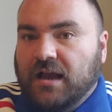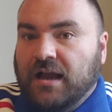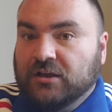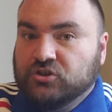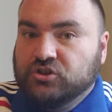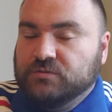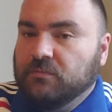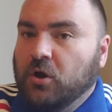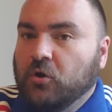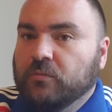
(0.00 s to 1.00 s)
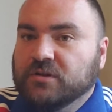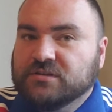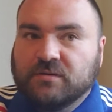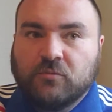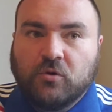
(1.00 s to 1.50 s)
anxious
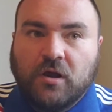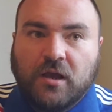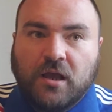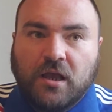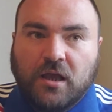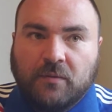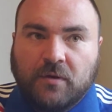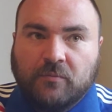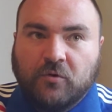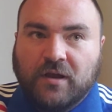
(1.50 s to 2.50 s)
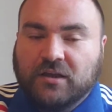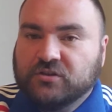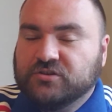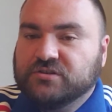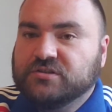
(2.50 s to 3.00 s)
moment, a more
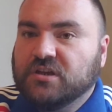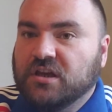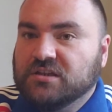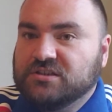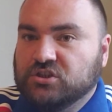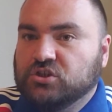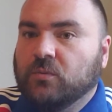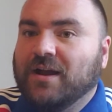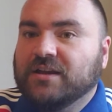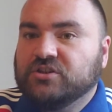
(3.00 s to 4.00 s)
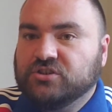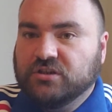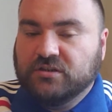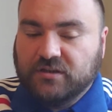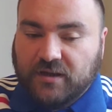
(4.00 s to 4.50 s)
anxious
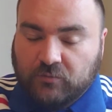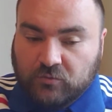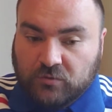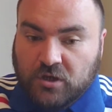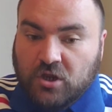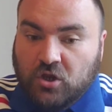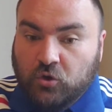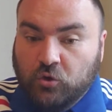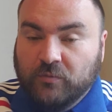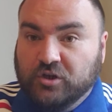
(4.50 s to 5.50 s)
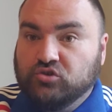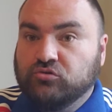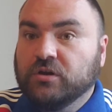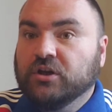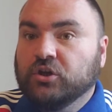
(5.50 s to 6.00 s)
situation that will normally
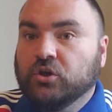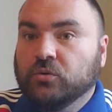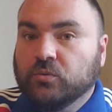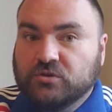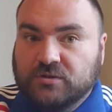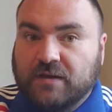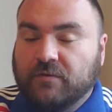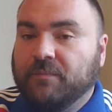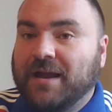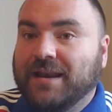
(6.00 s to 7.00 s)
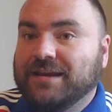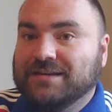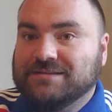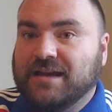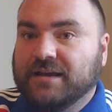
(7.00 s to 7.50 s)
trigger you to have a panic
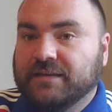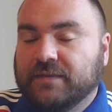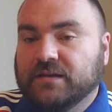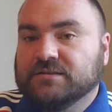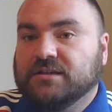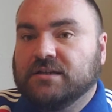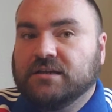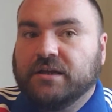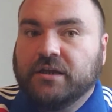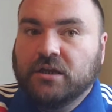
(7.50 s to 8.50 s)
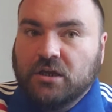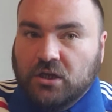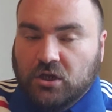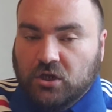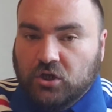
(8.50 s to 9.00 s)
attack and things like that,
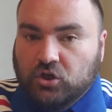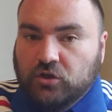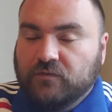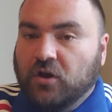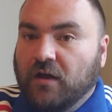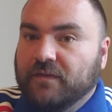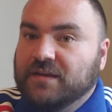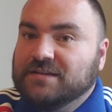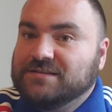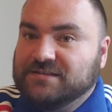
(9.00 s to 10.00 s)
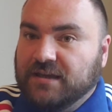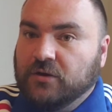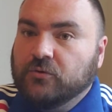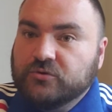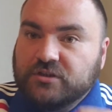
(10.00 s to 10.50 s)
you've got these
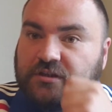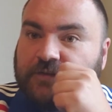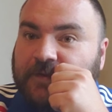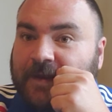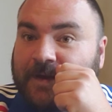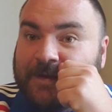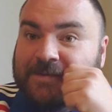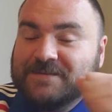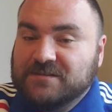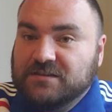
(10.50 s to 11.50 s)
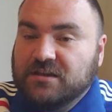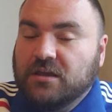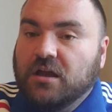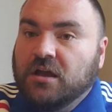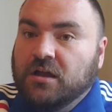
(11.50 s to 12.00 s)
skills that you've learned,
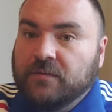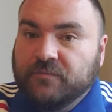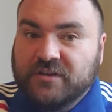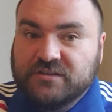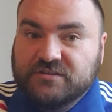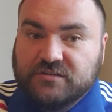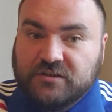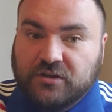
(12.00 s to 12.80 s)
these